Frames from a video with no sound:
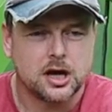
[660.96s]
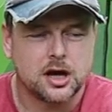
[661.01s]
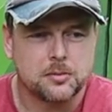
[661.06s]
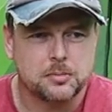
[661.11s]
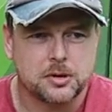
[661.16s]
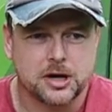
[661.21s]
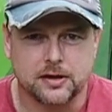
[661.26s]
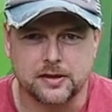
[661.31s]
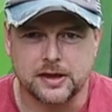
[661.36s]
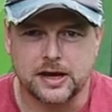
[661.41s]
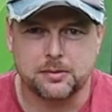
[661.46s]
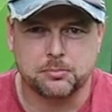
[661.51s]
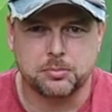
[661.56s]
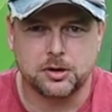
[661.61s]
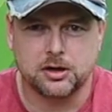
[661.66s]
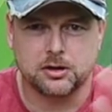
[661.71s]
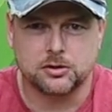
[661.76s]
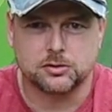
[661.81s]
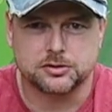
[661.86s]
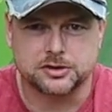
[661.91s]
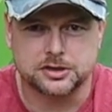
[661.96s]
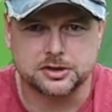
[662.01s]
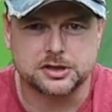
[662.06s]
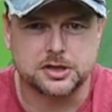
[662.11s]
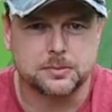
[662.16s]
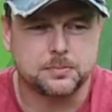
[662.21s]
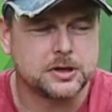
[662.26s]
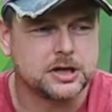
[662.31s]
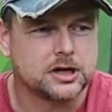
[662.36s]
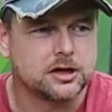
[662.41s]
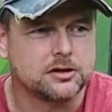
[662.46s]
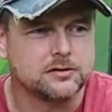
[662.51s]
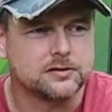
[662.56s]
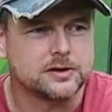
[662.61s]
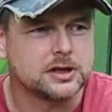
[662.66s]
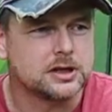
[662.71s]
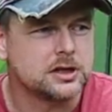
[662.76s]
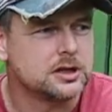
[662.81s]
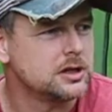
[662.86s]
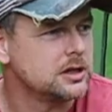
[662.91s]
about that pole just tipping
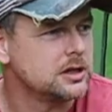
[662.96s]
over.